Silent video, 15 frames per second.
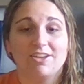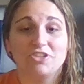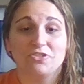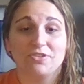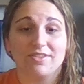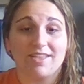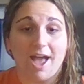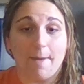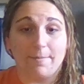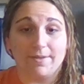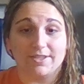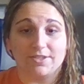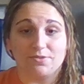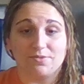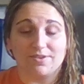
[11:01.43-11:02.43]
100th
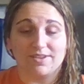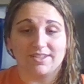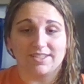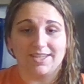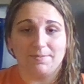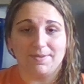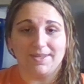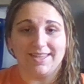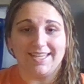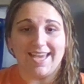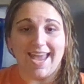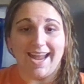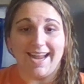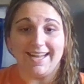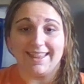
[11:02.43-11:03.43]
episode. It's going to be
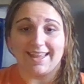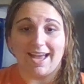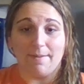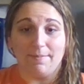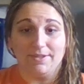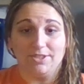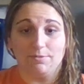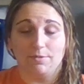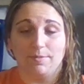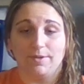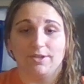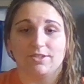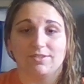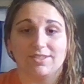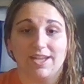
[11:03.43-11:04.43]
the 8th episode
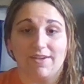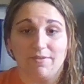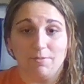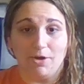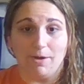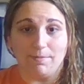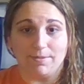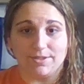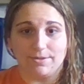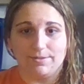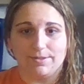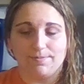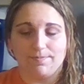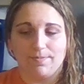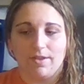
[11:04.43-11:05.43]
premiered, so 7 more
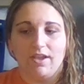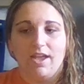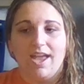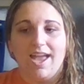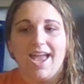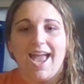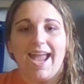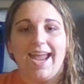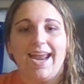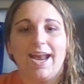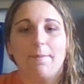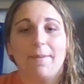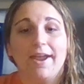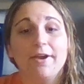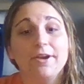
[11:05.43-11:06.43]
episodes. And
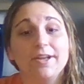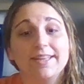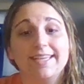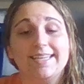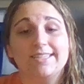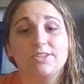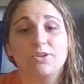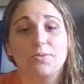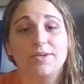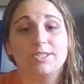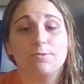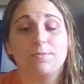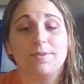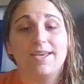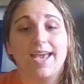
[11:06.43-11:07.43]
apparently it's going
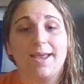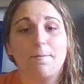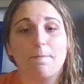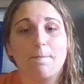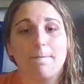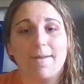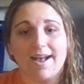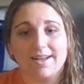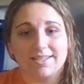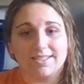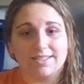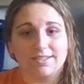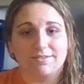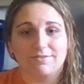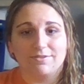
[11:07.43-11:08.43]
to be a
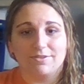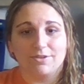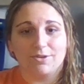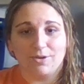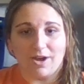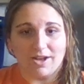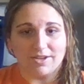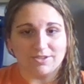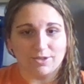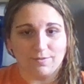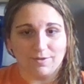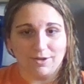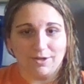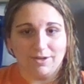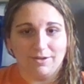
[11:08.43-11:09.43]
massive
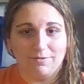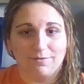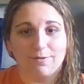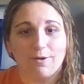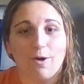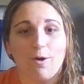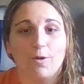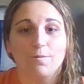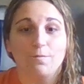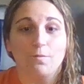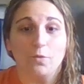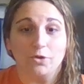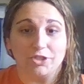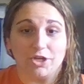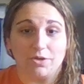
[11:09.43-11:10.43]
crossover for all
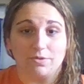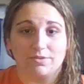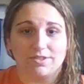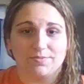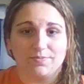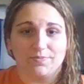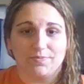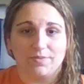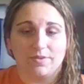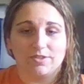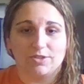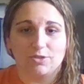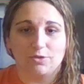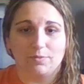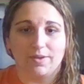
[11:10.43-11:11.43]
4 shows.
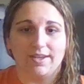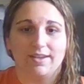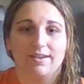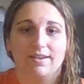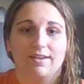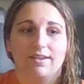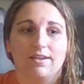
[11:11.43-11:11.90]
So it'll be,